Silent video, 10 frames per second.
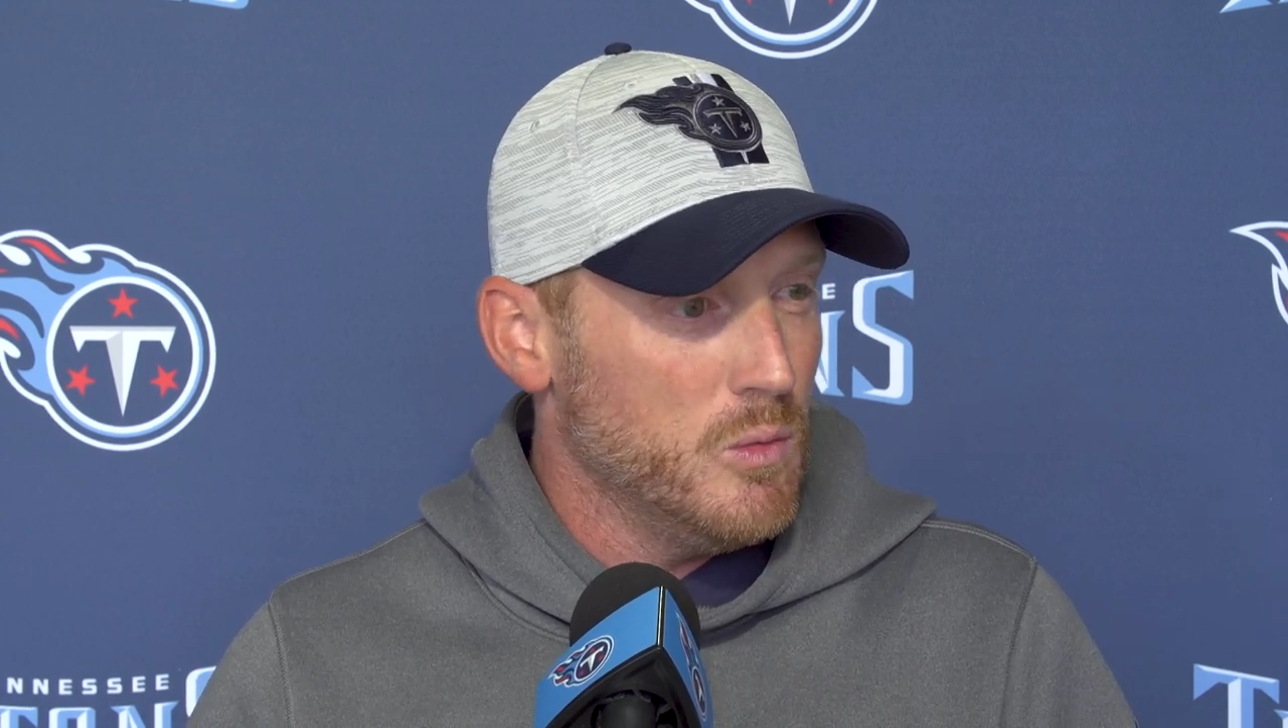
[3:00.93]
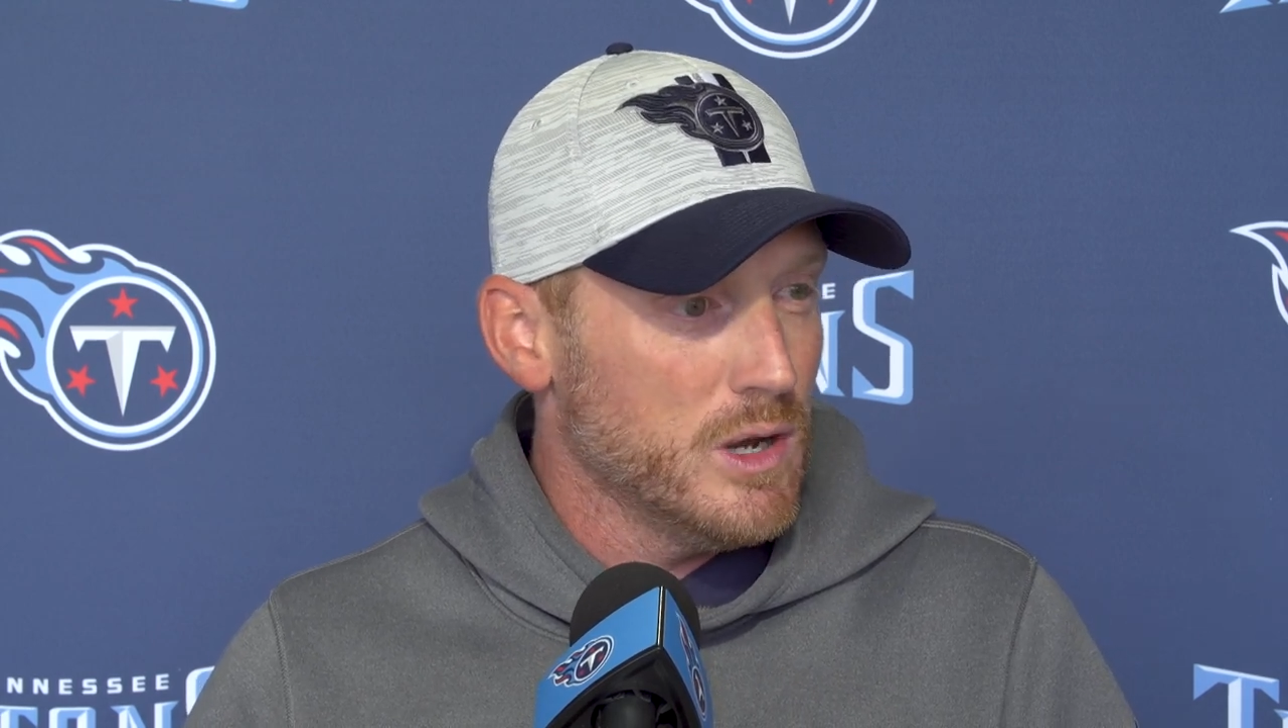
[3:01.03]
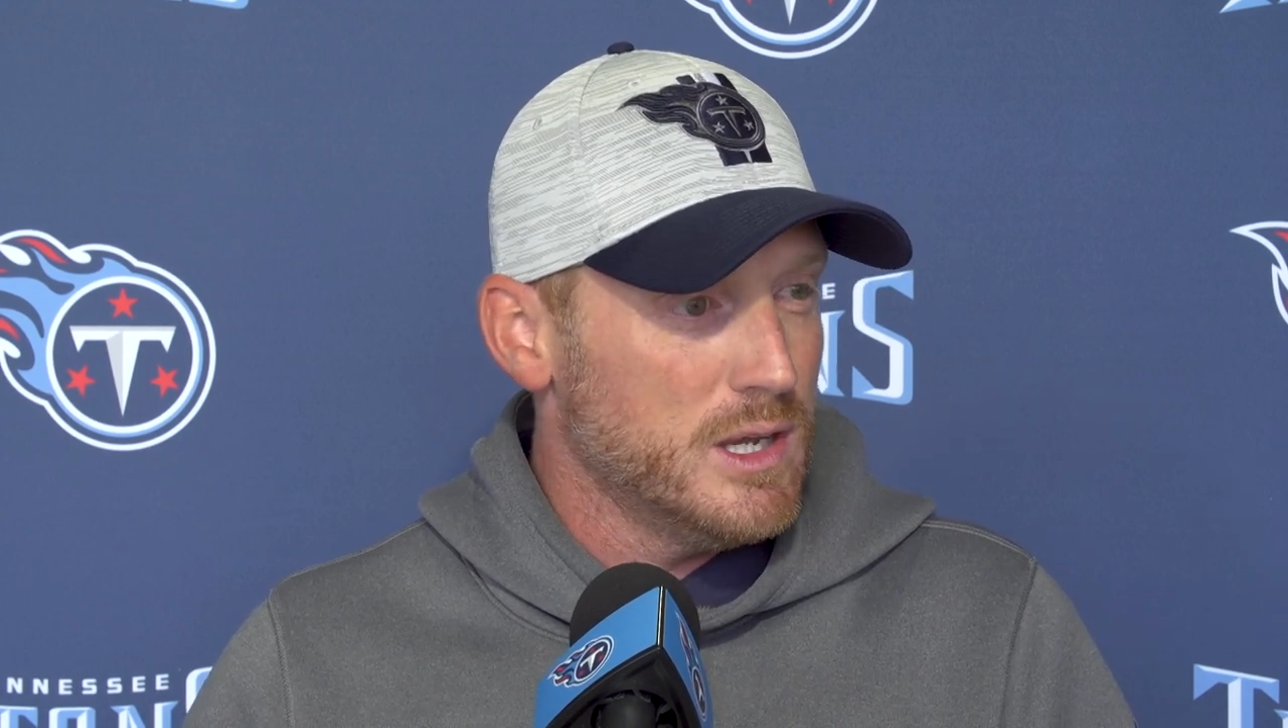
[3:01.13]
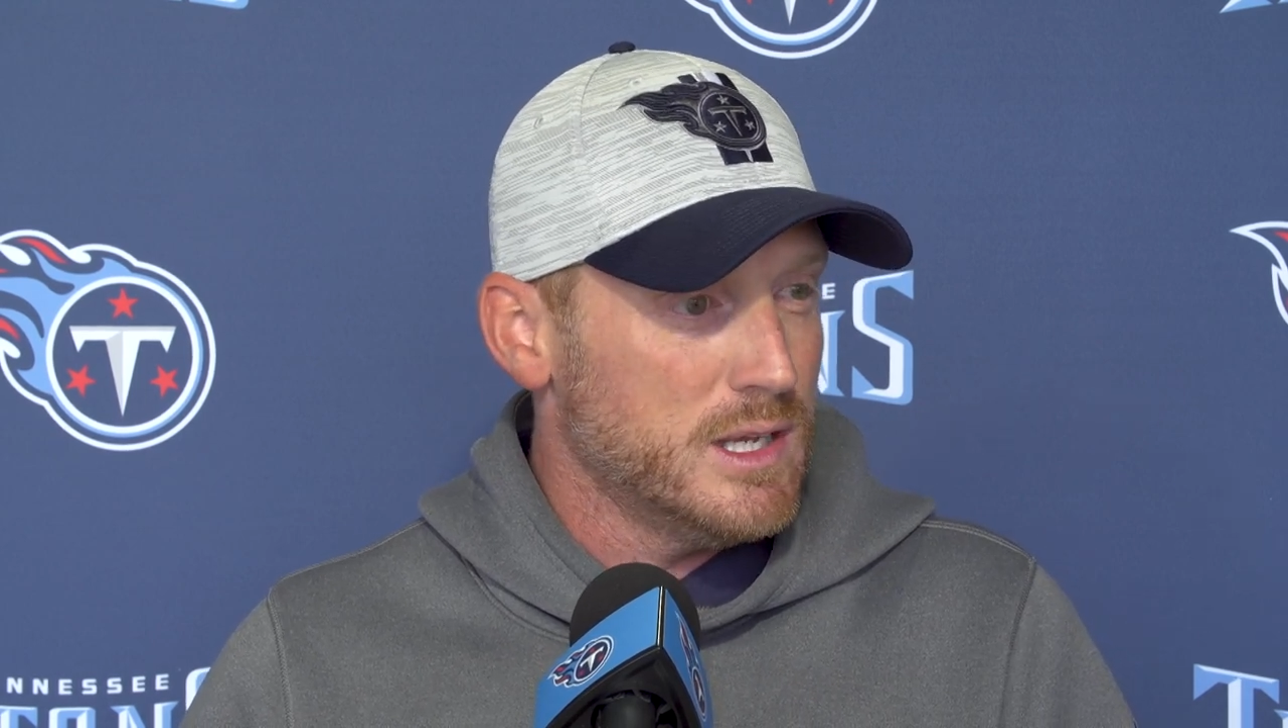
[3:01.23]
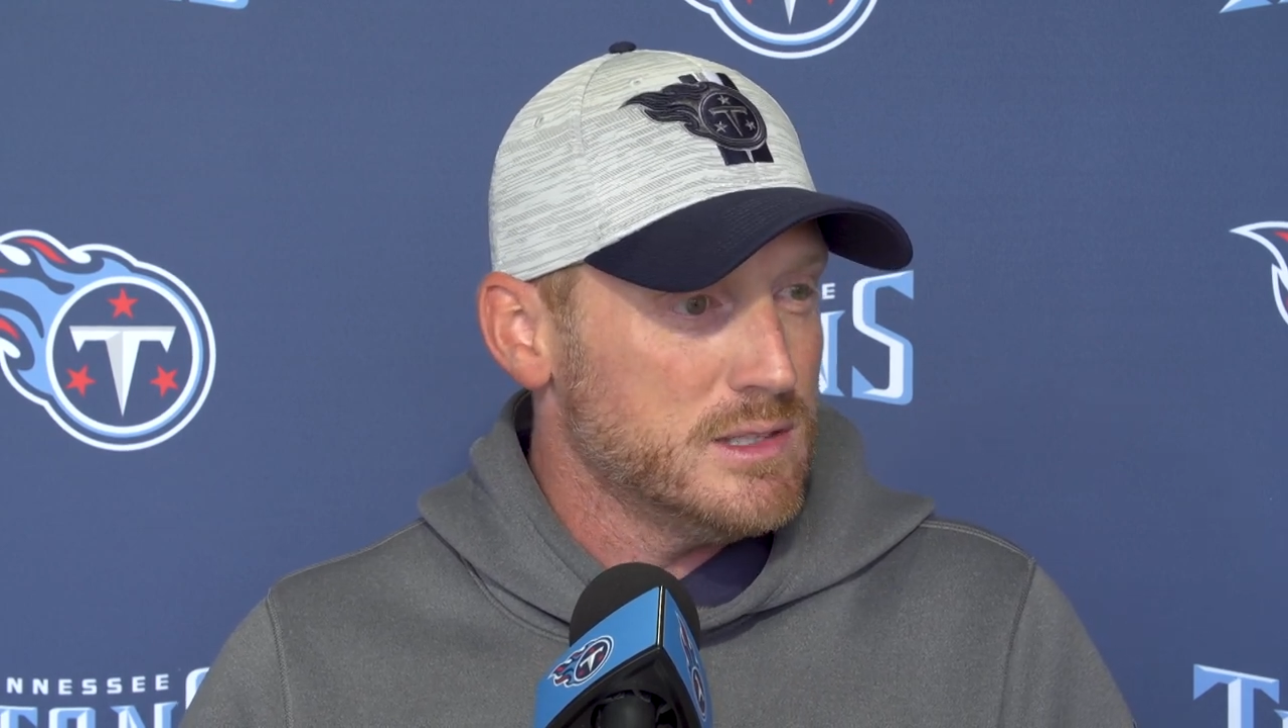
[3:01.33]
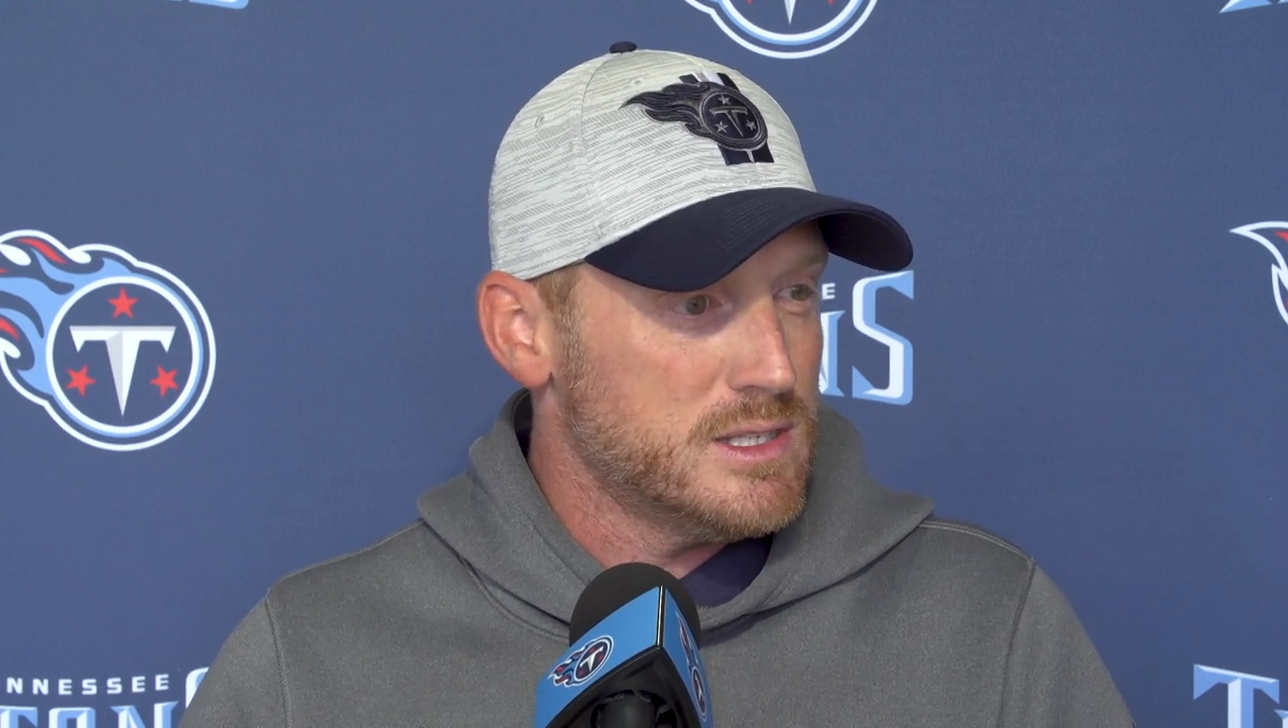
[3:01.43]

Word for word: where he can